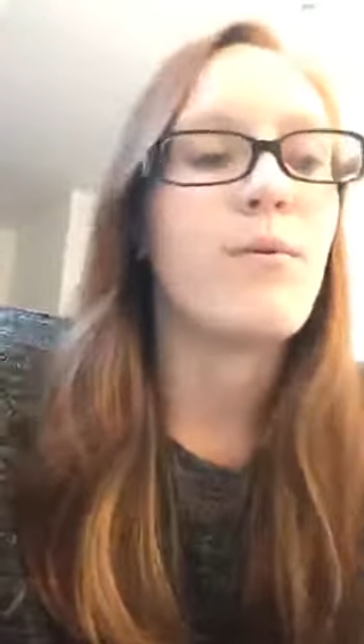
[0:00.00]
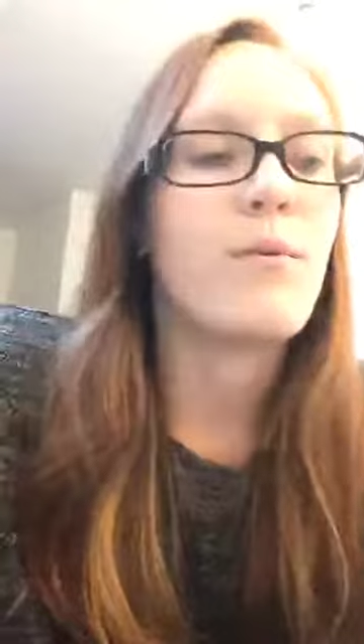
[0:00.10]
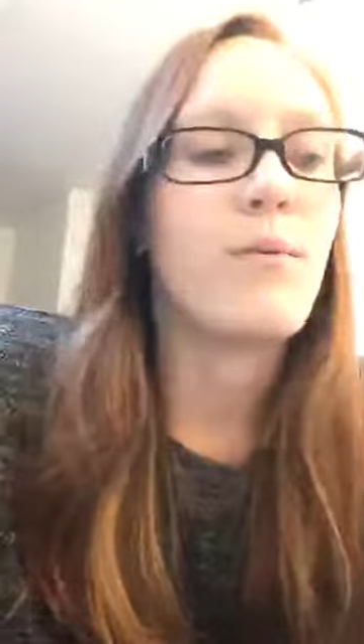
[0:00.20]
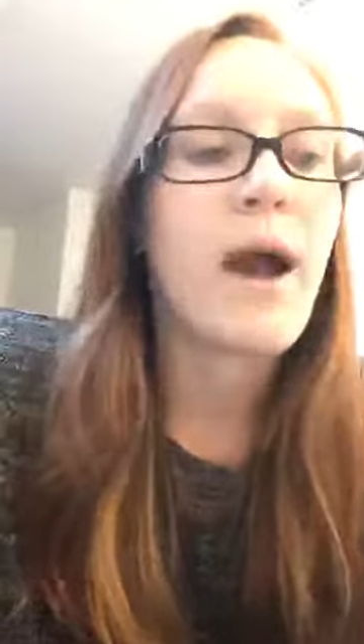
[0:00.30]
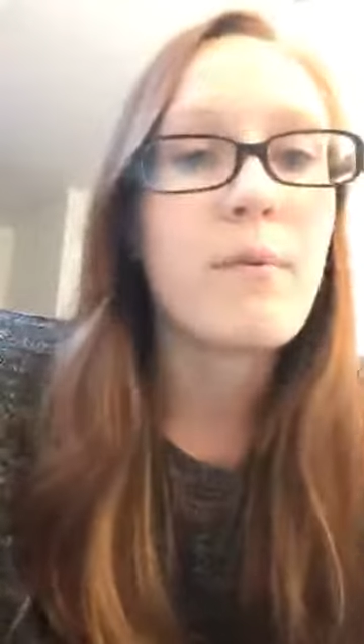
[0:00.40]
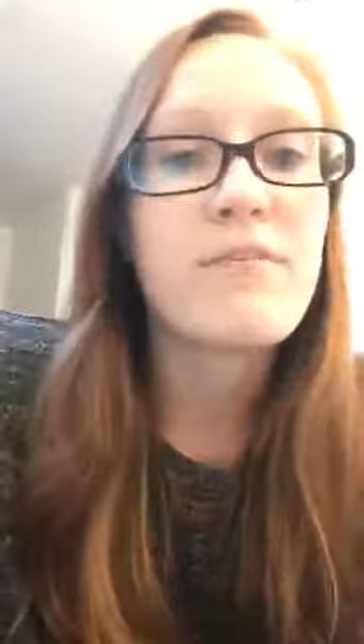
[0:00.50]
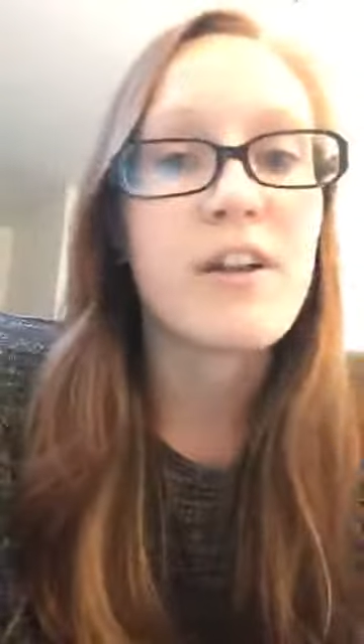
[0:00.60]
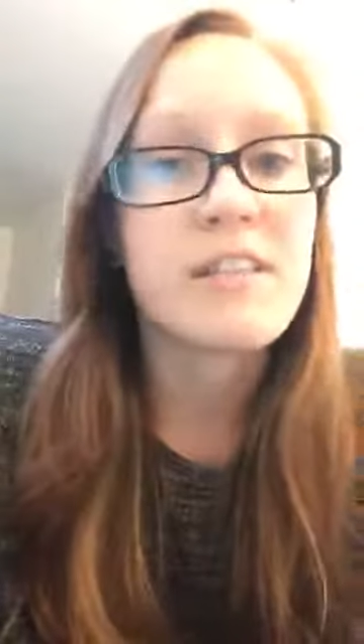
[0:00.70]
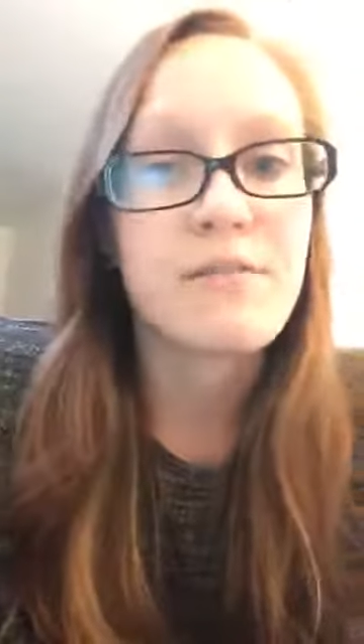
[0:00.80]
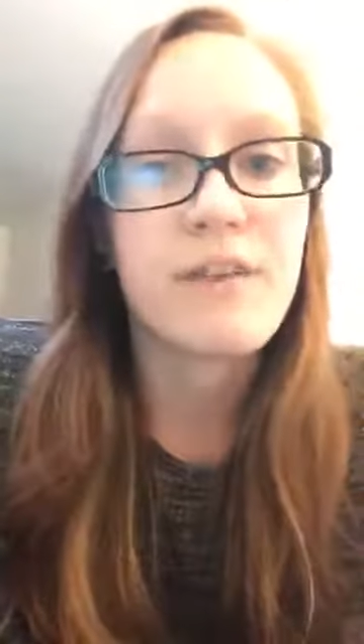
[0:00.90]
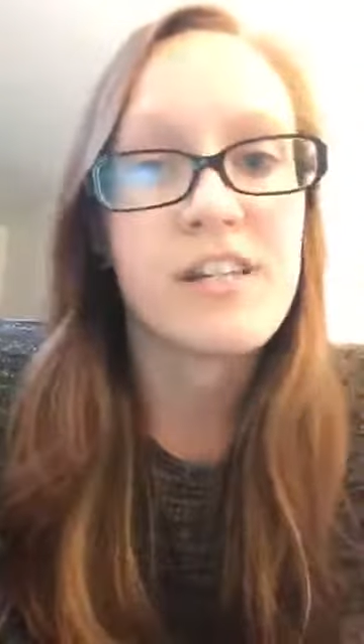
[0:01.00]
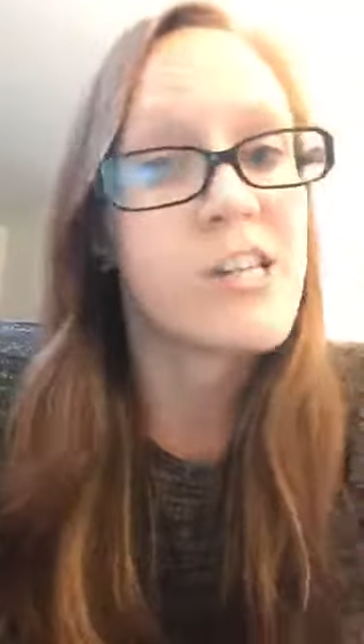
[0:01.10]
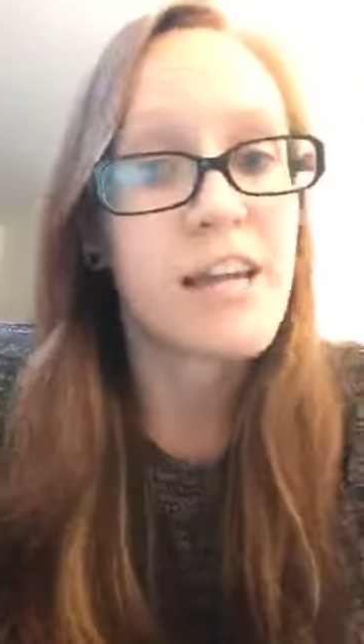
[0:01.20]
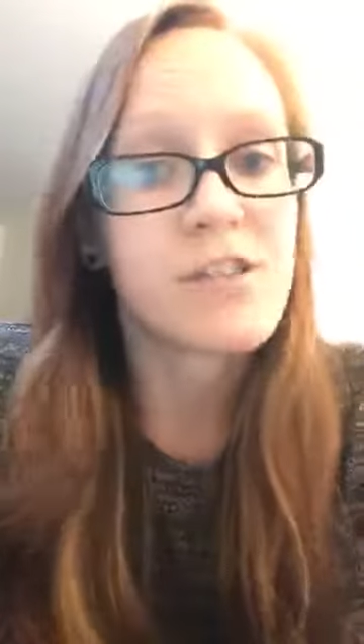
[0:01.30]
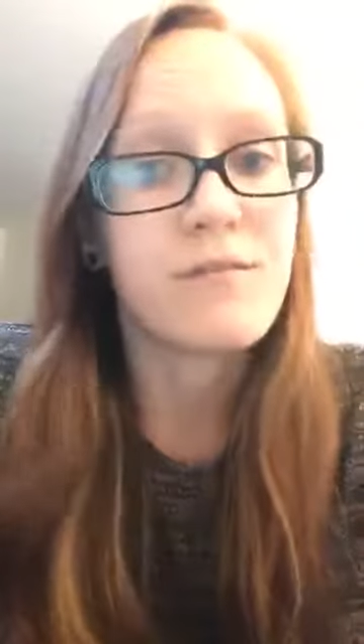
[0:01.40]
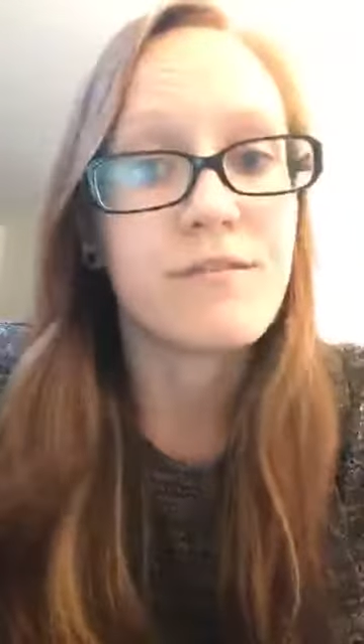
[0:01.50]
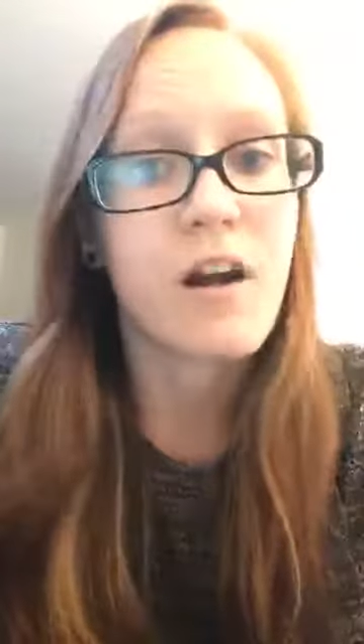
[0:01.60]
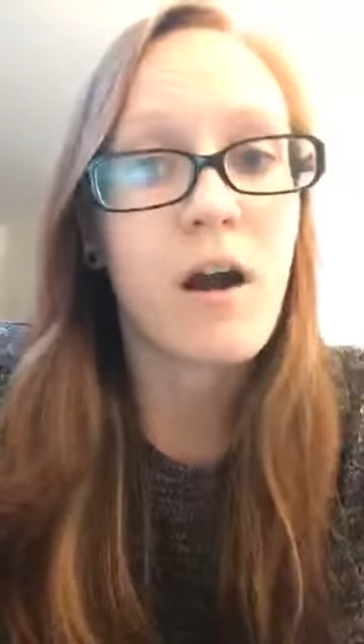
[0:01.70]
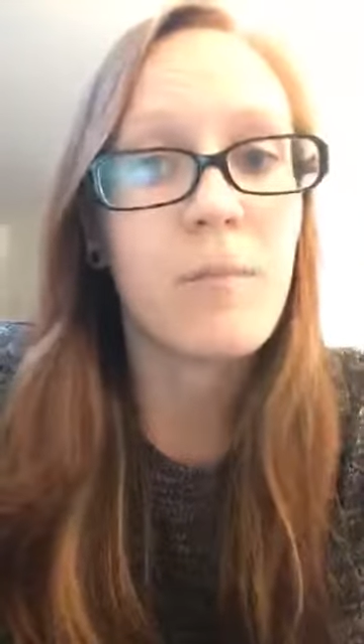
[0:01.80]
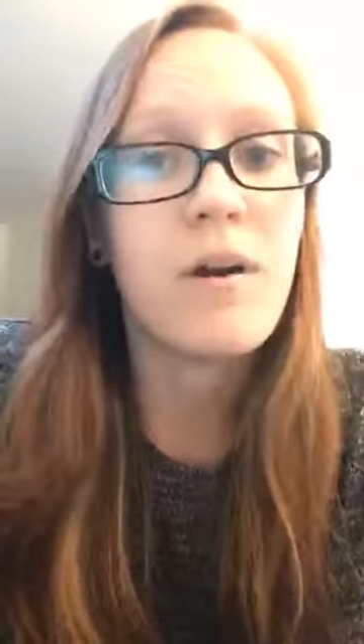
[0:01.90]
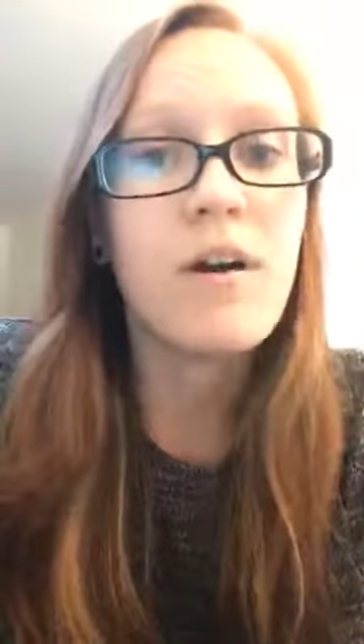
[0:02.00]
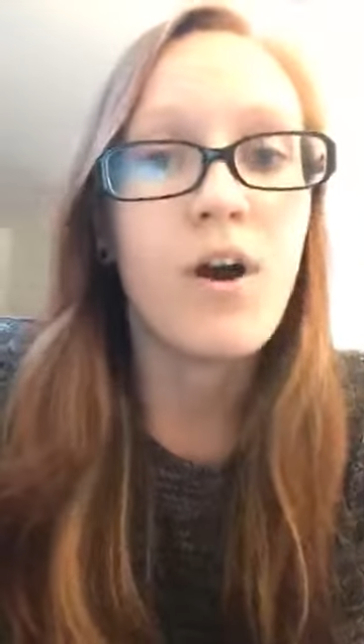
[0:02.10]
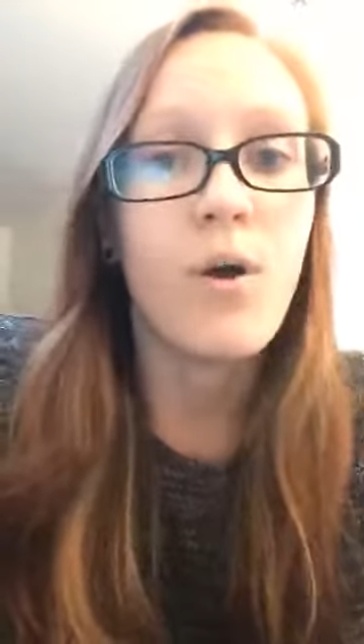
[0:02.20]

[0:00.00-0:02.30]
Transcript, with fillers: where we've got the differentiation from,